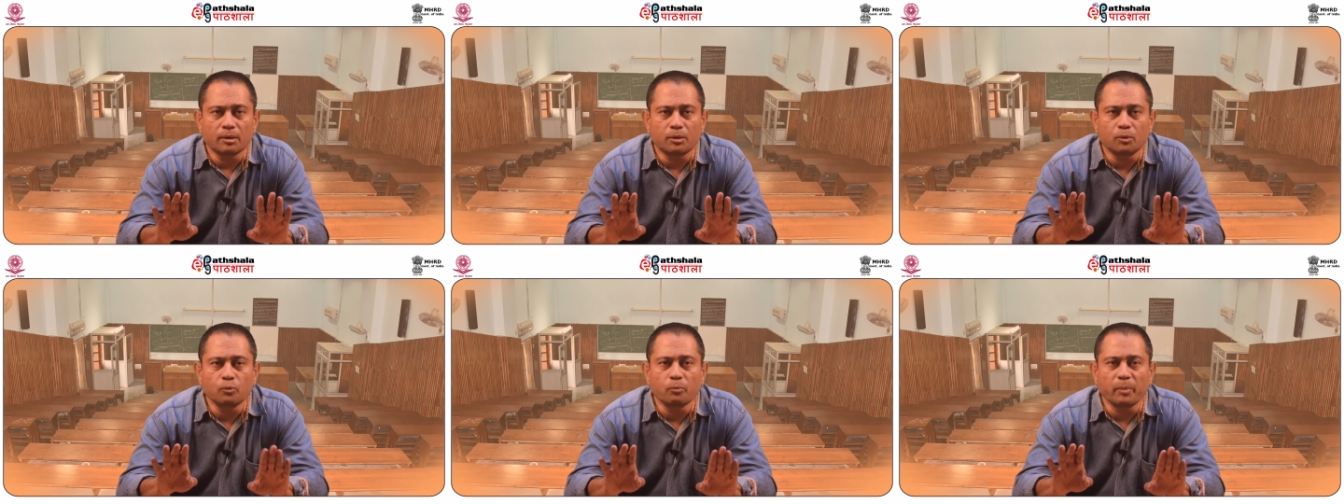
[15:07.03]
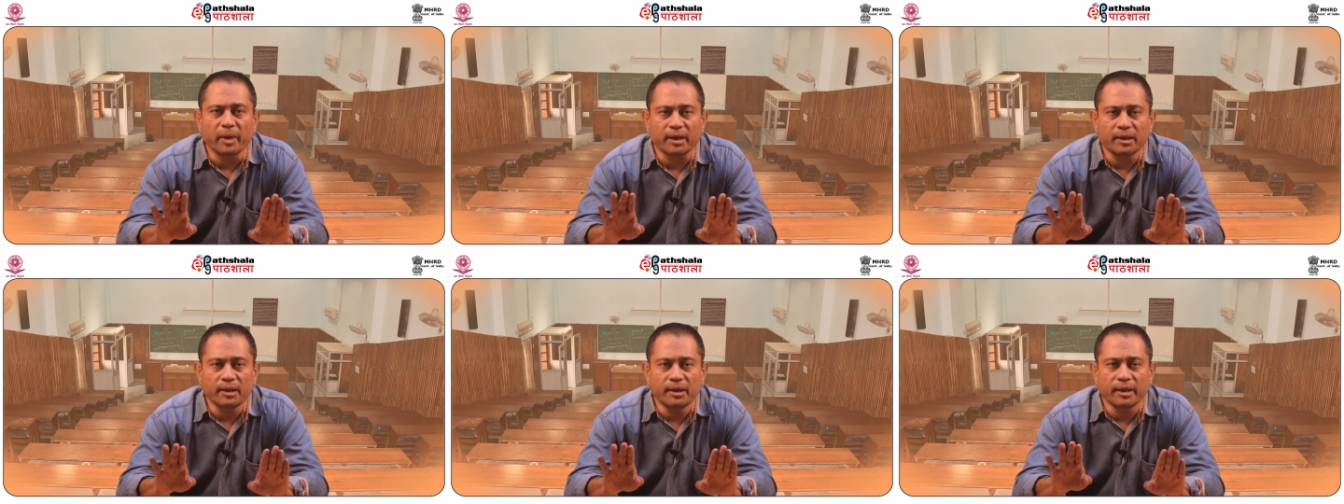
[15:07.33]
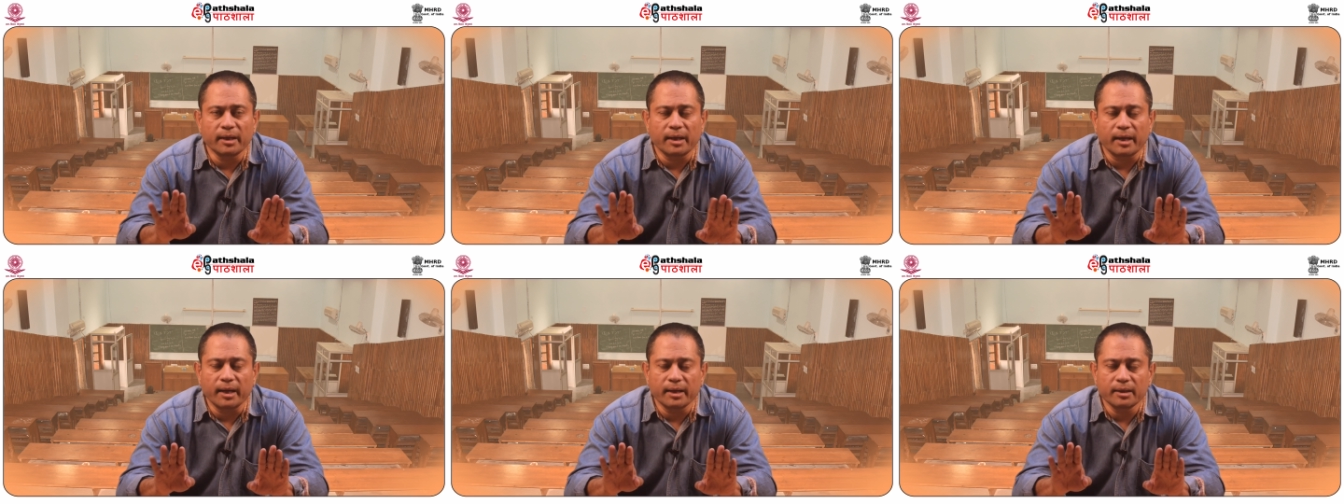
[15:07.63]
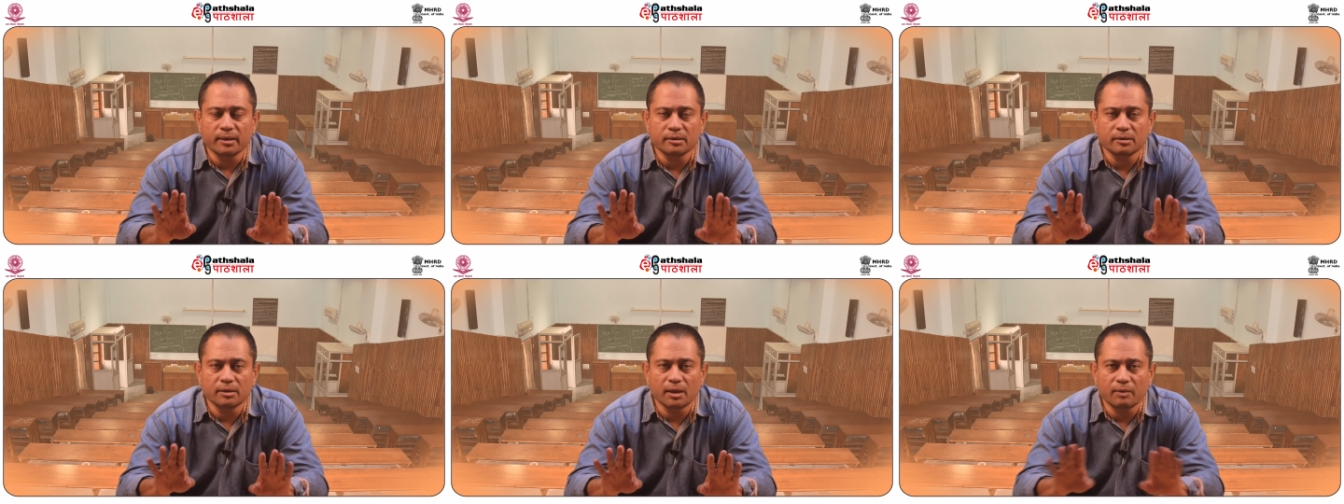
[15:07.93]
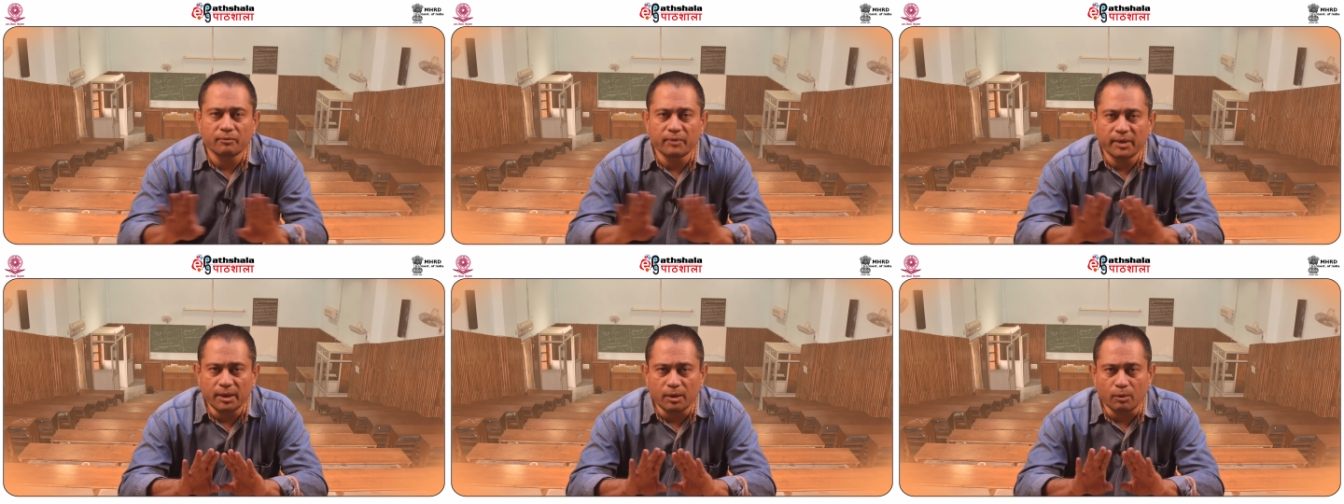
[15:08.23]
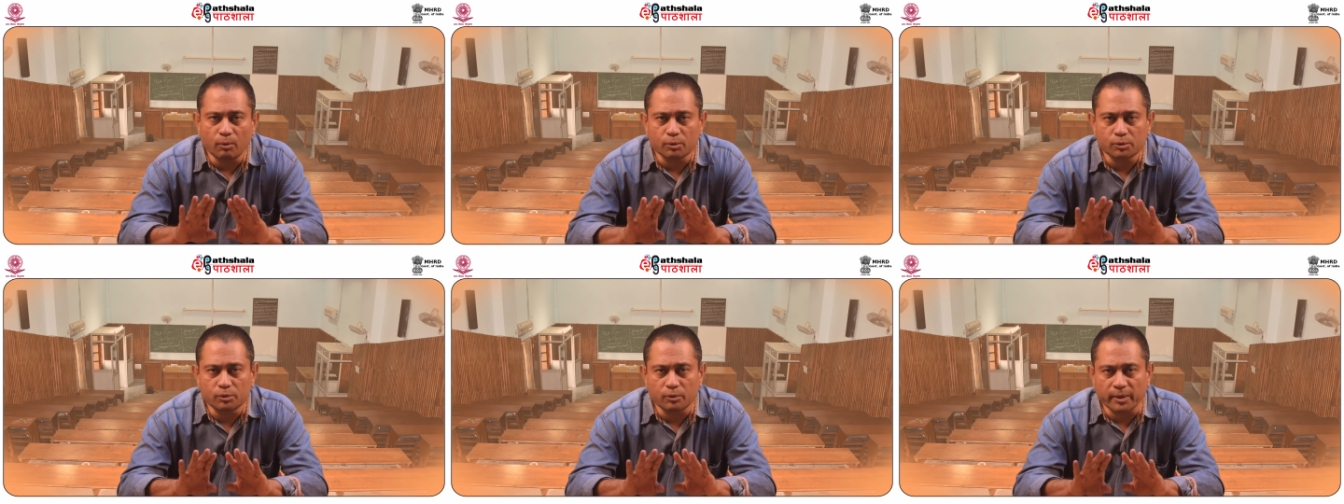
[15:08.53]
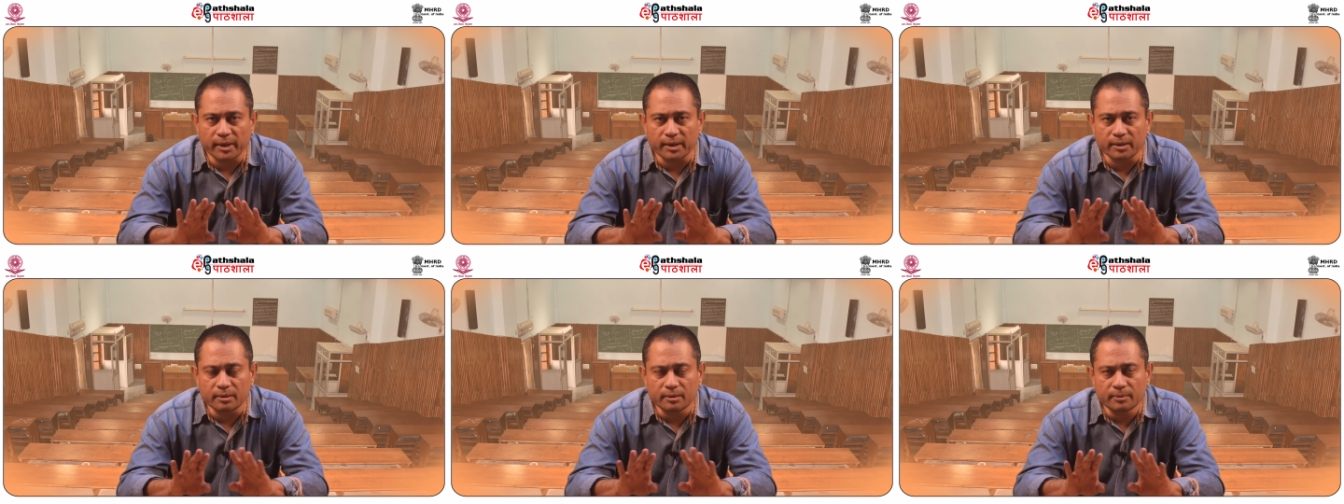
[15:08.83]
two magnetic ions they are very close
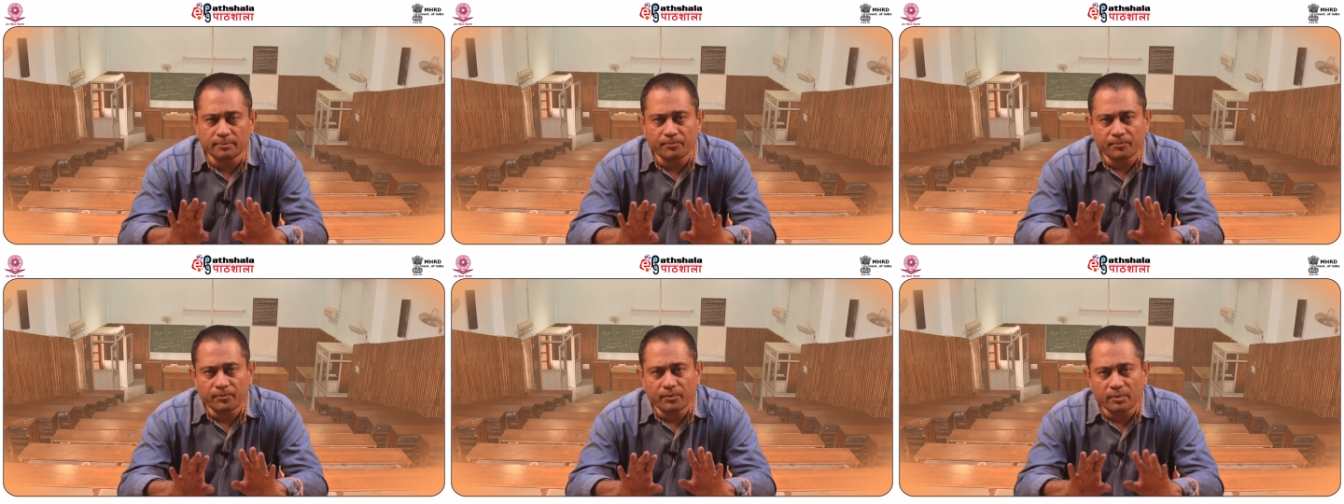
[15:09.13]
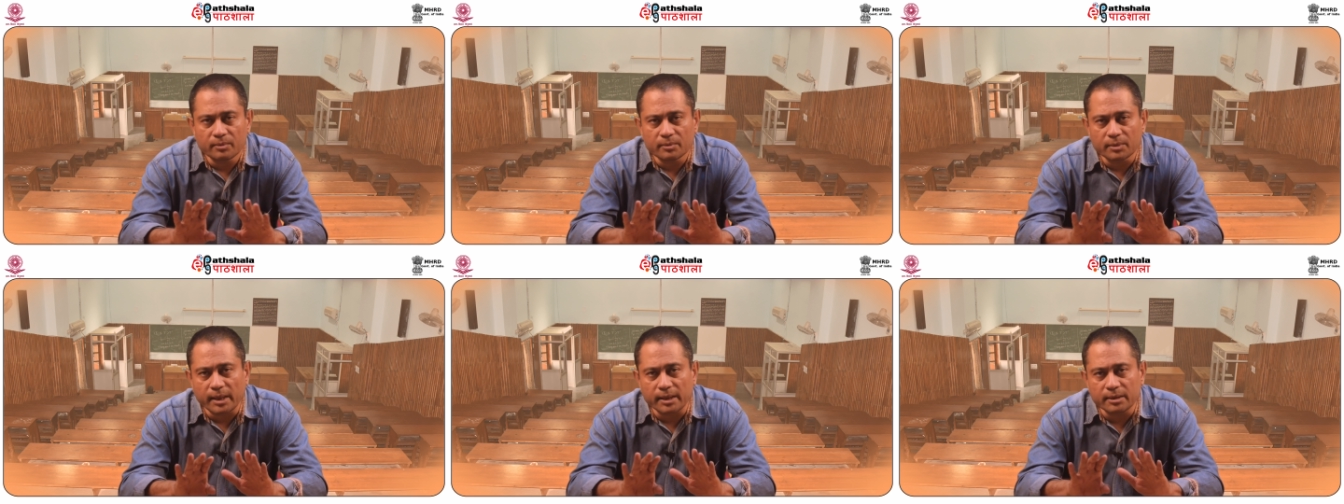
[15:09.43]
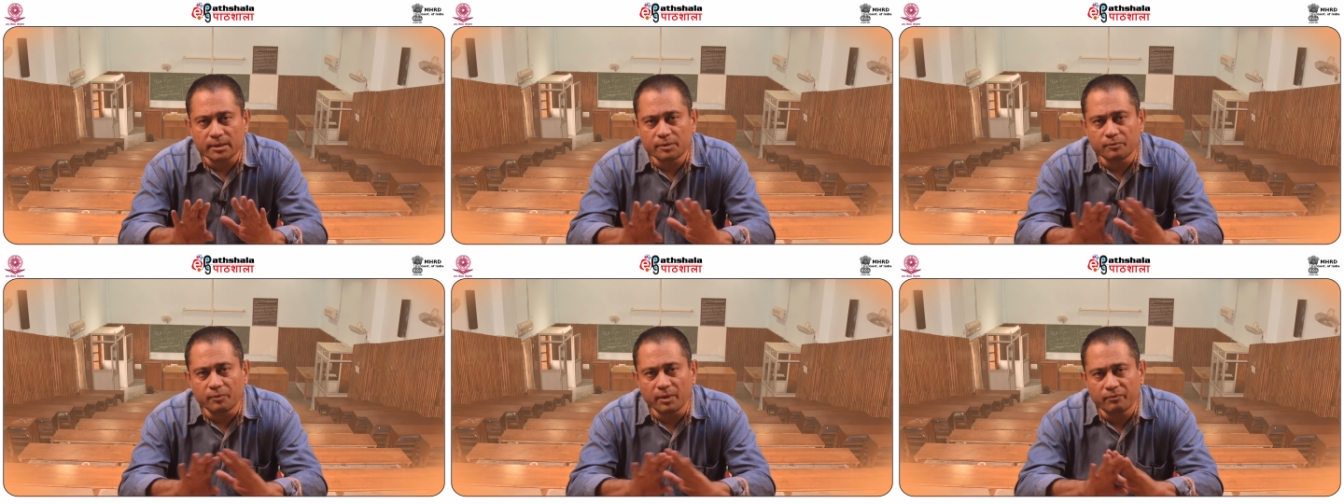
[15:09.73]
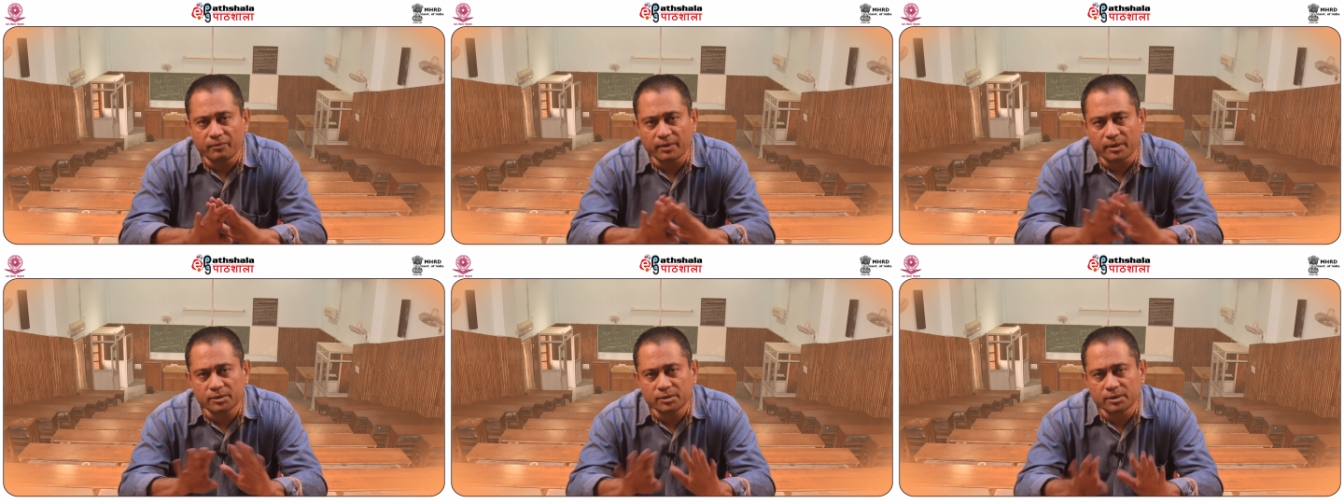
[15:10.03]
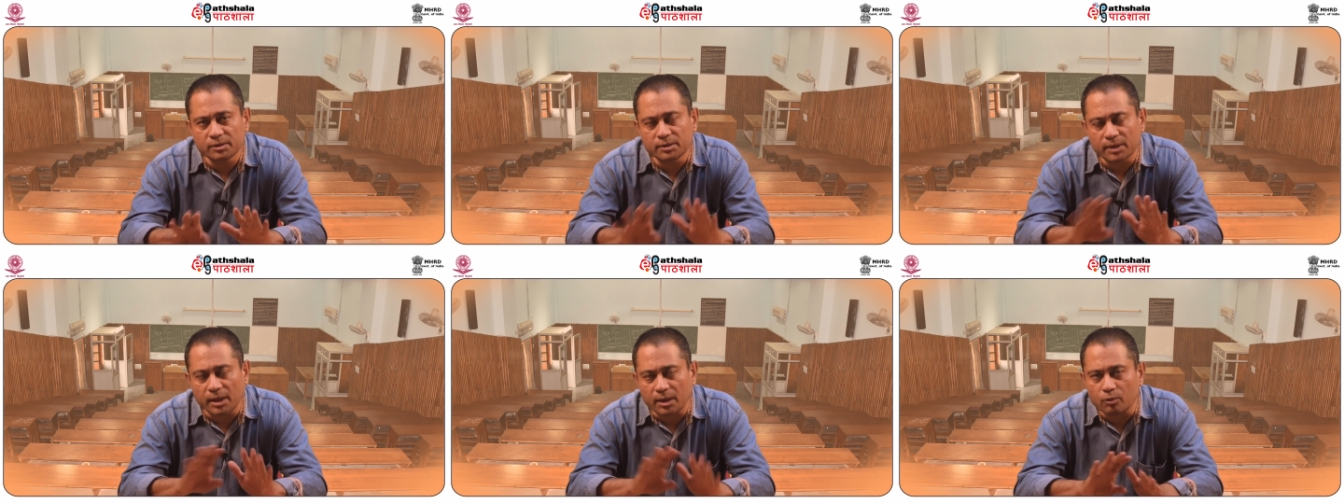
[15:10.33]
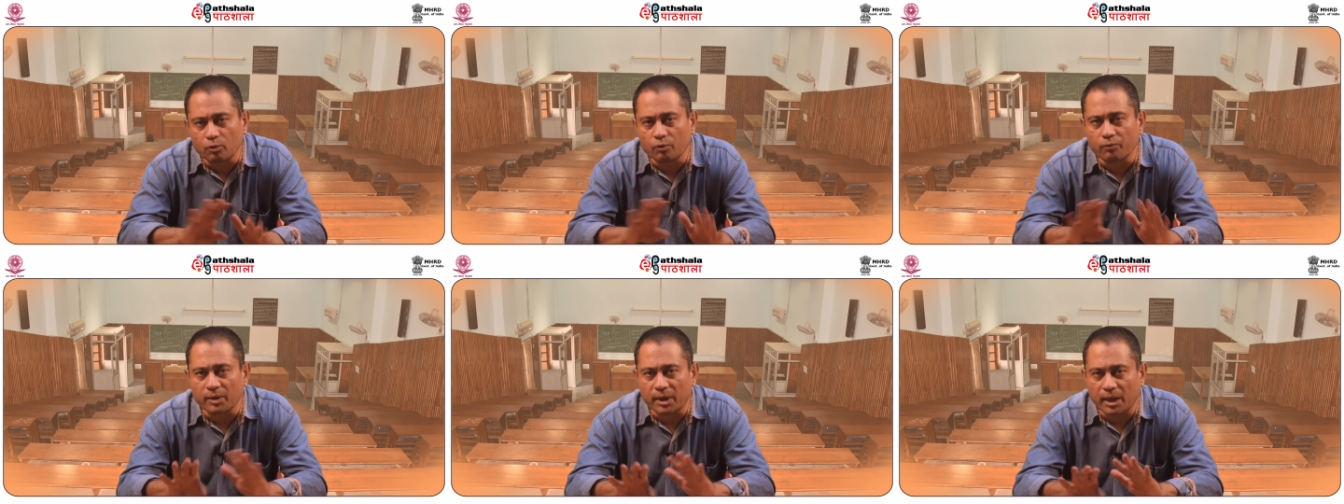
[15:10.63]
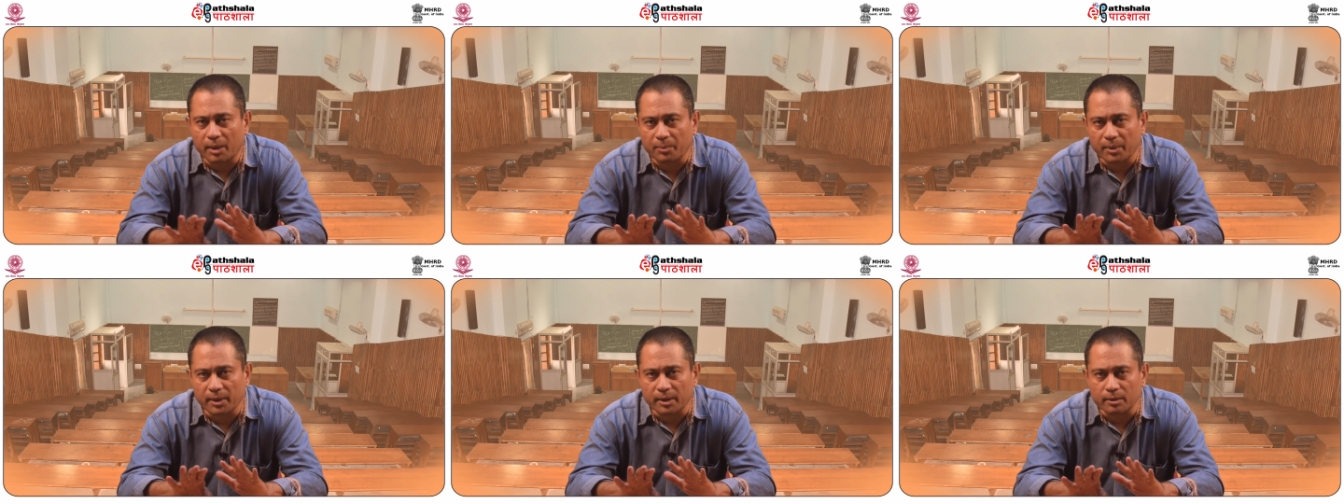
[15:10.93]
together and the wave functions are
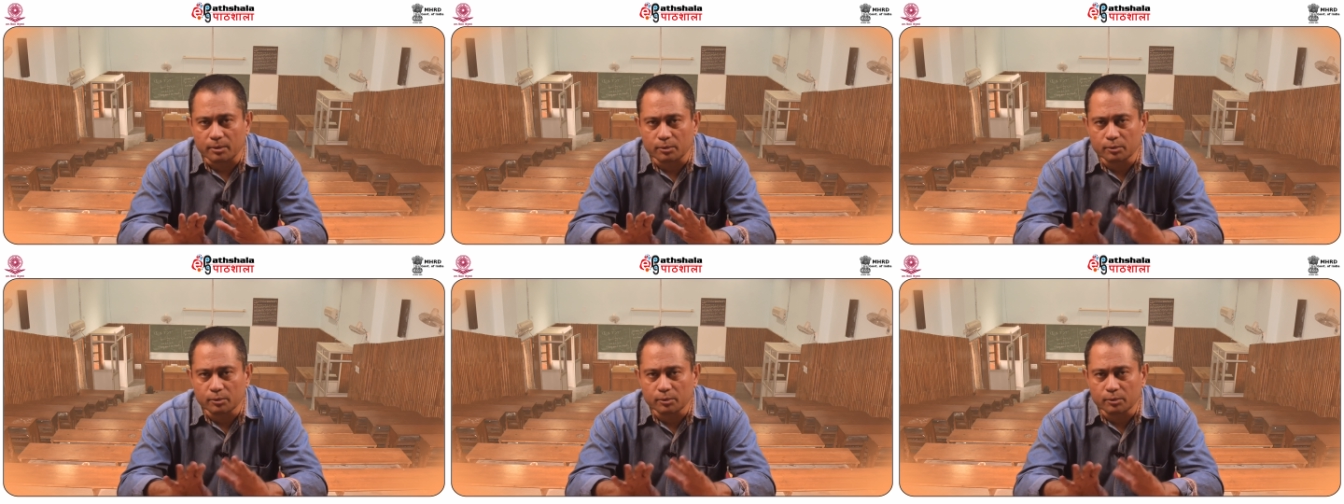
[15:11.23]
overlapping.